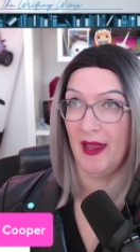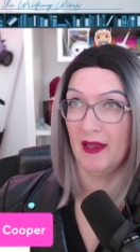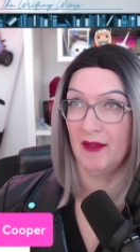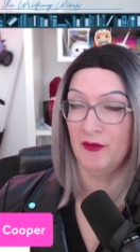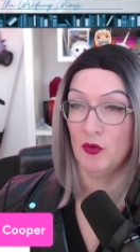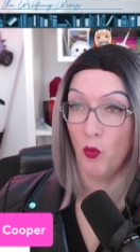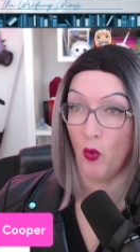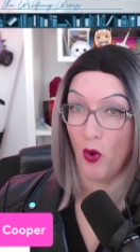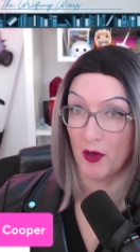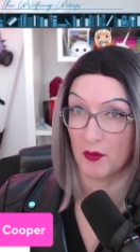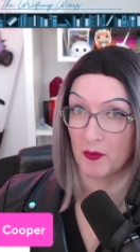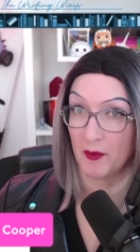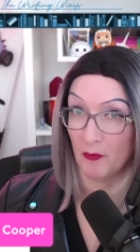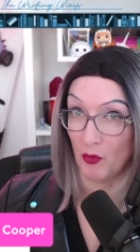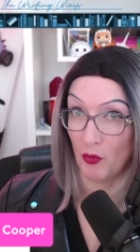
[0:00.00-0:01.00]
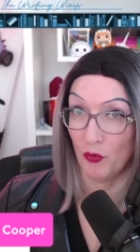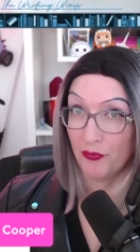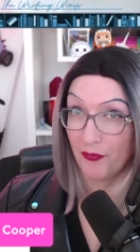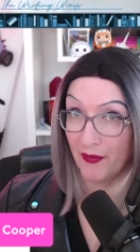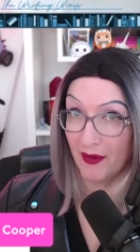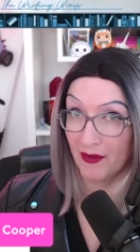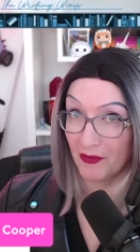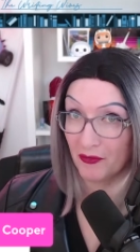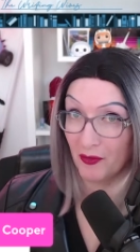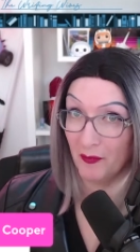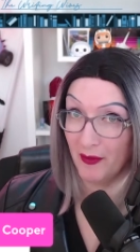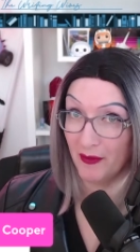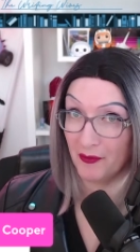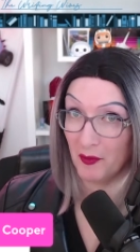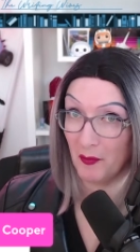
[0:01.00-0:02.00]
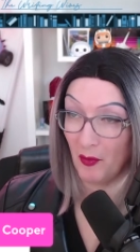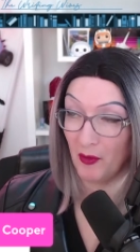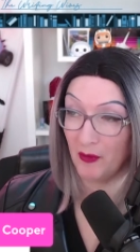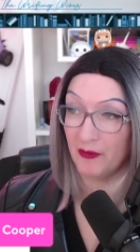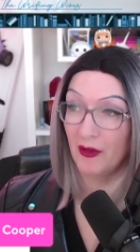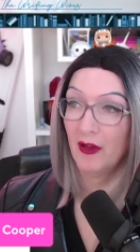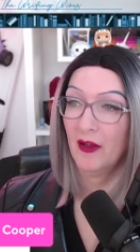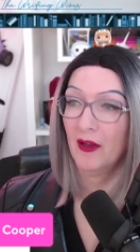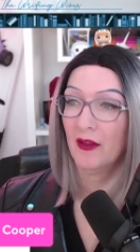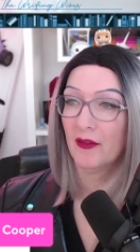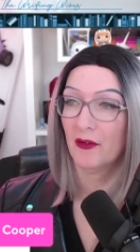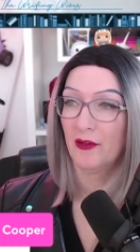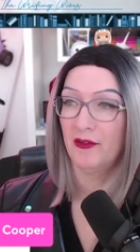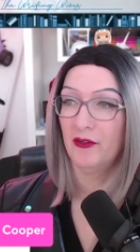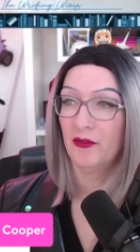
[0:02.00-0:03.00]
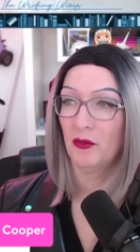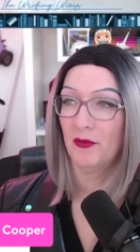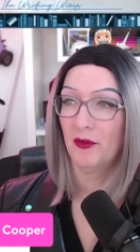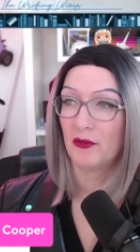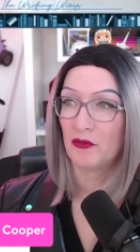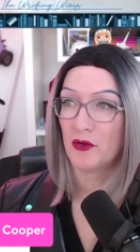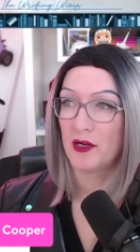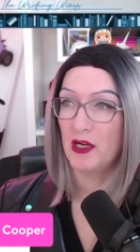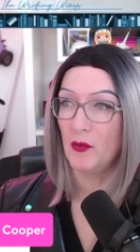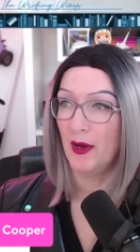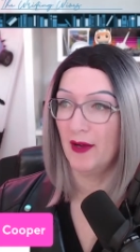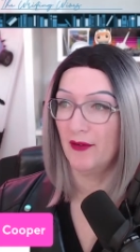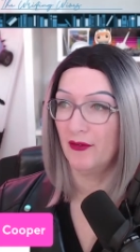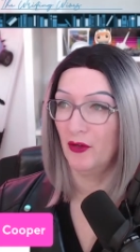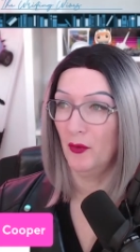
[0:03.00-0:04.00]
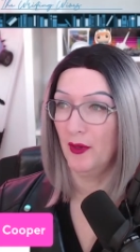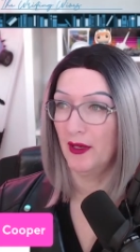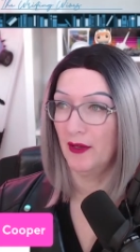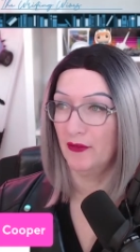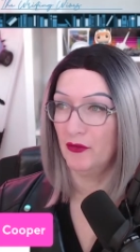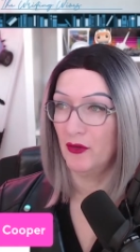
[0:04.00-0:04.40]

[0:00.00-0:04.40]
if you want to remove things from this report, there's actually sort of a tricky way of doing it.